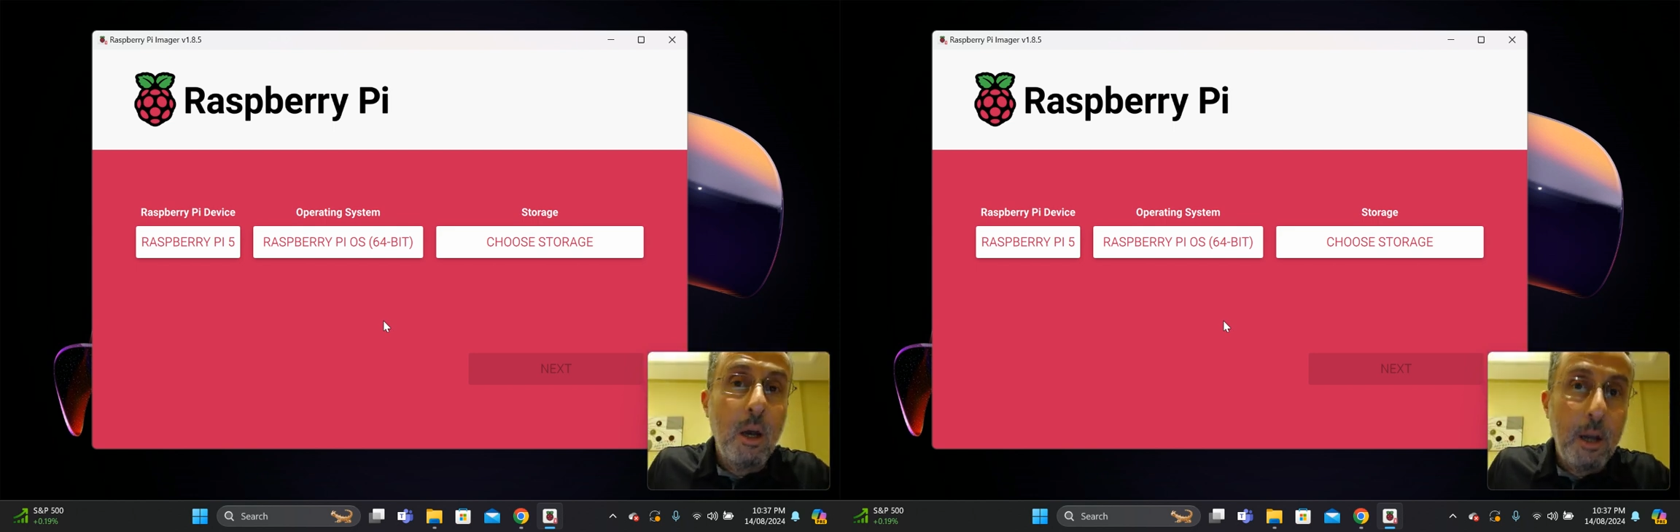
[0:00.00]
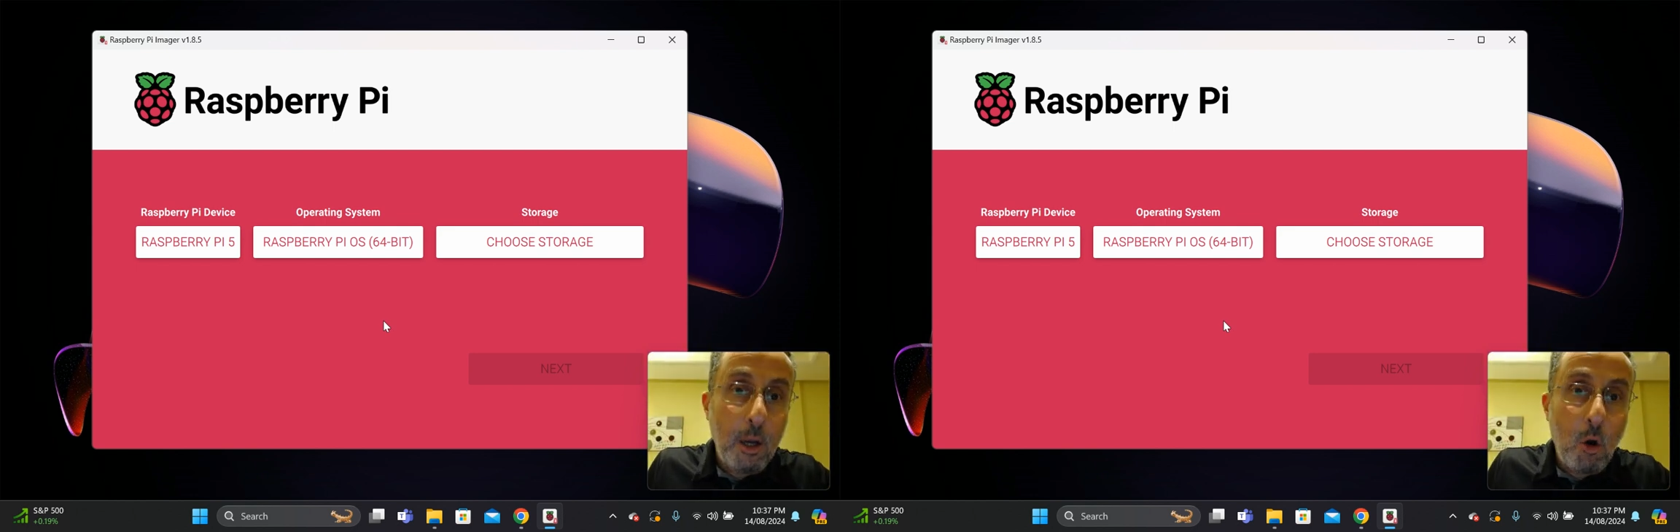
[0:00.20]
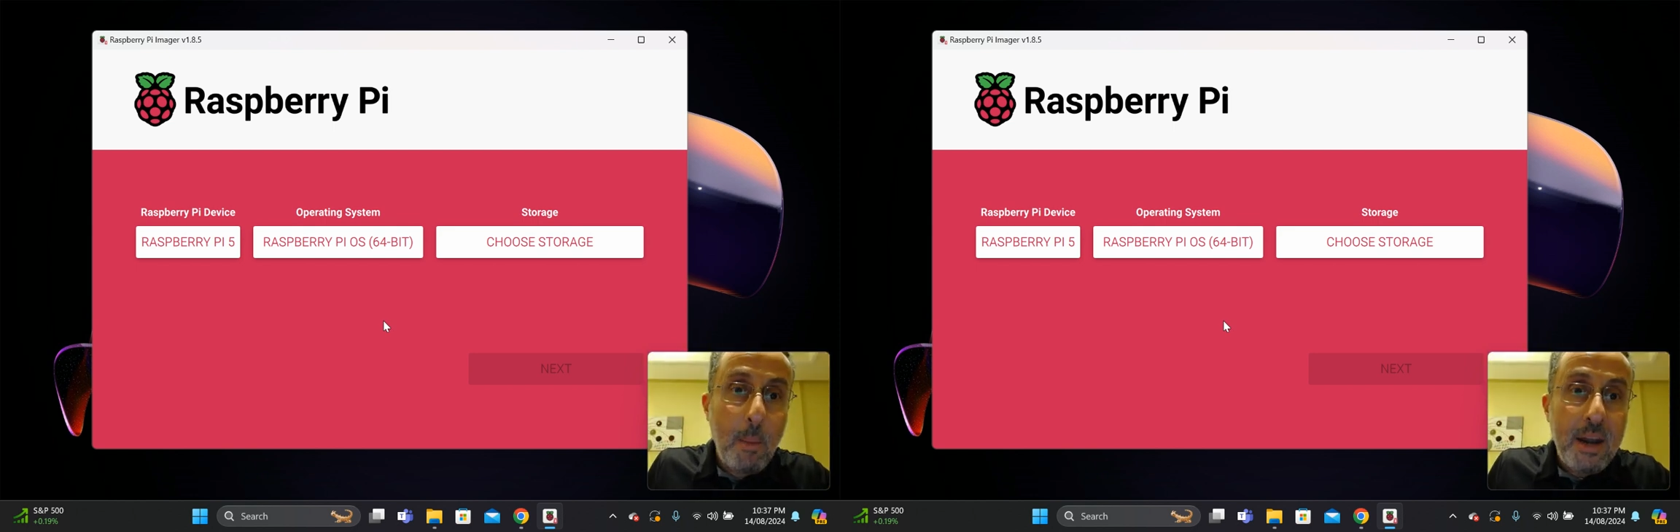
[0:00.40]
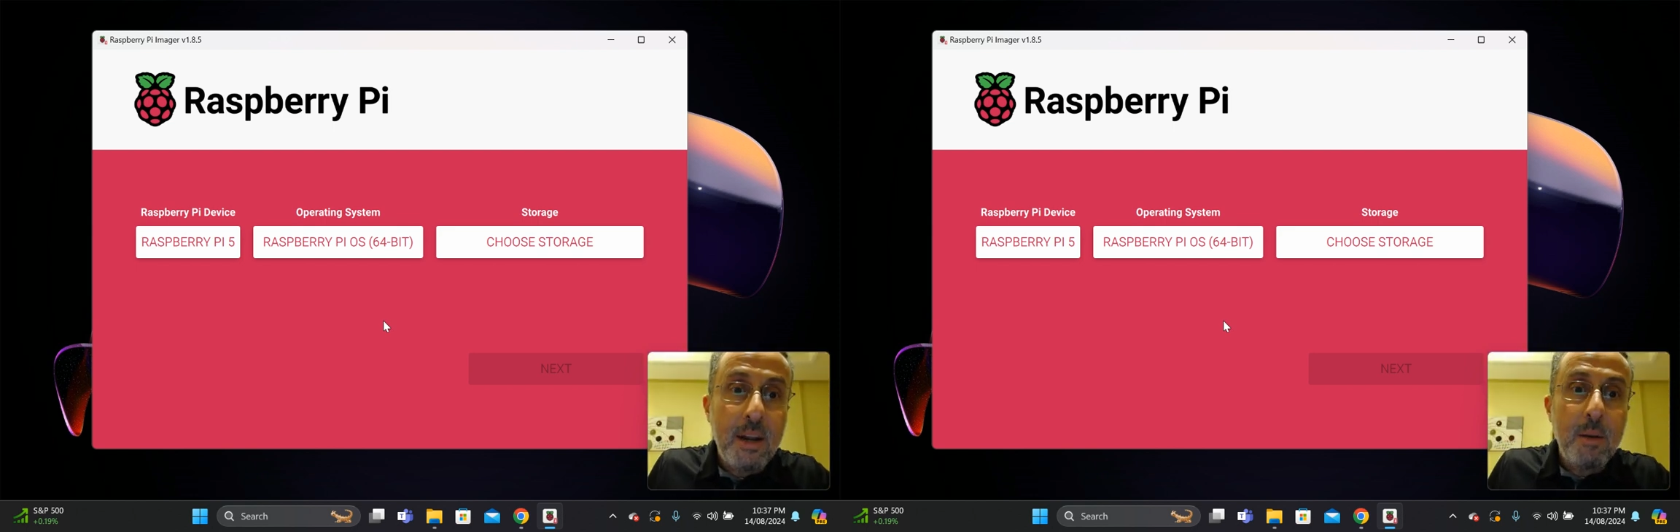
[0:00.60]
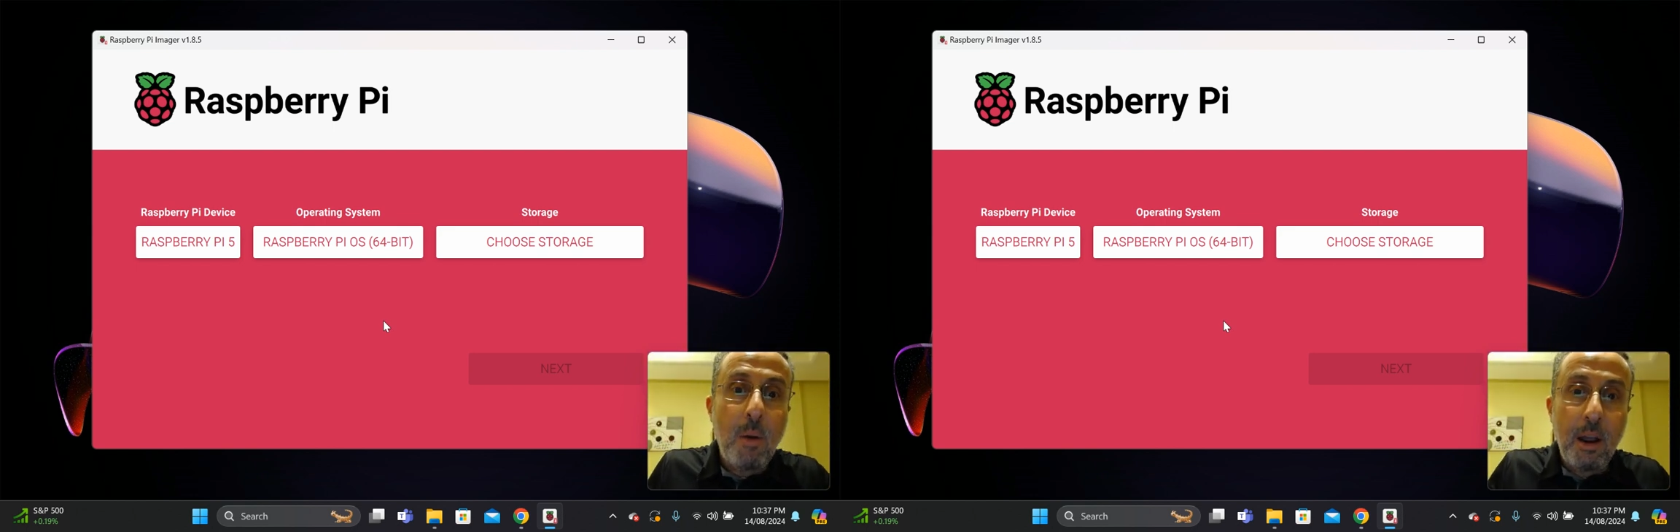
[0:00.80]

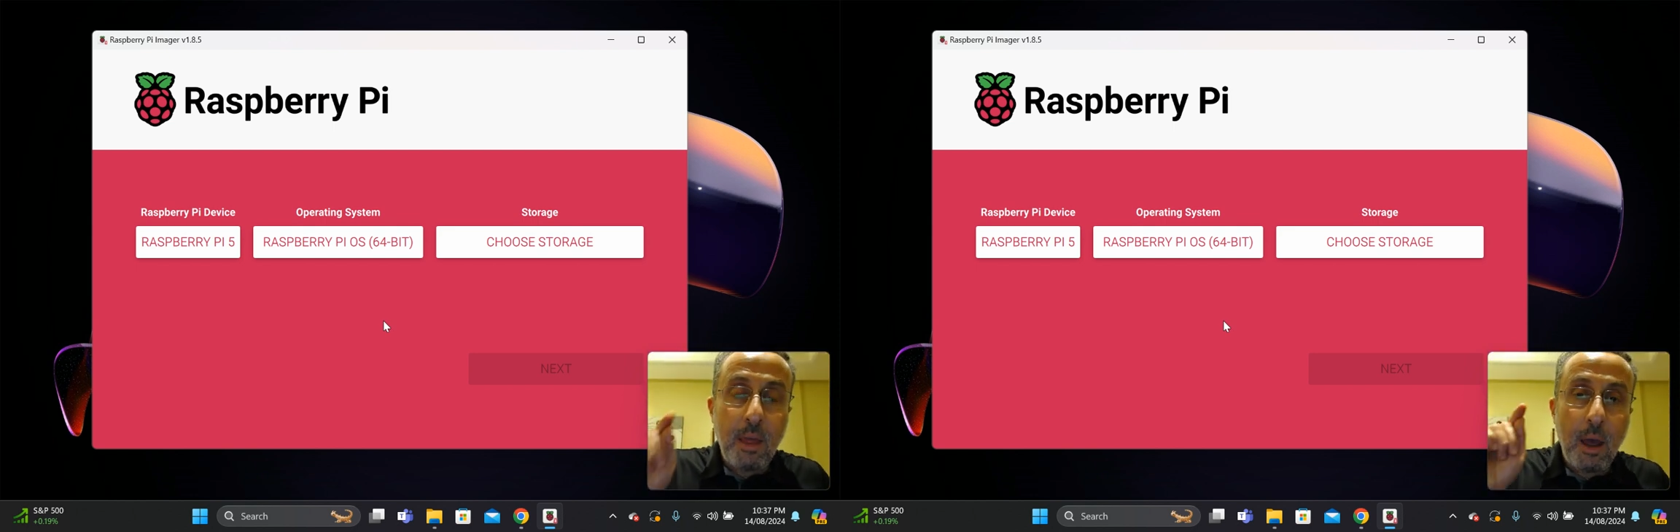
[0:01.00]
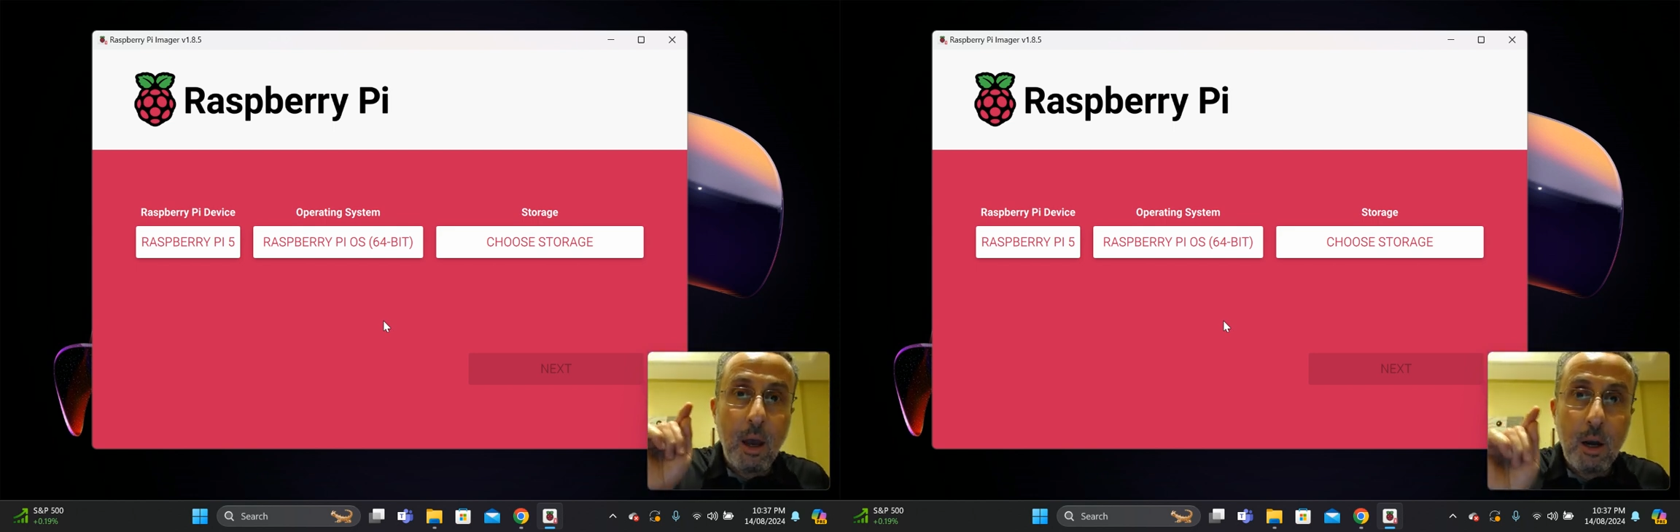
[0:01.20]
recommended by the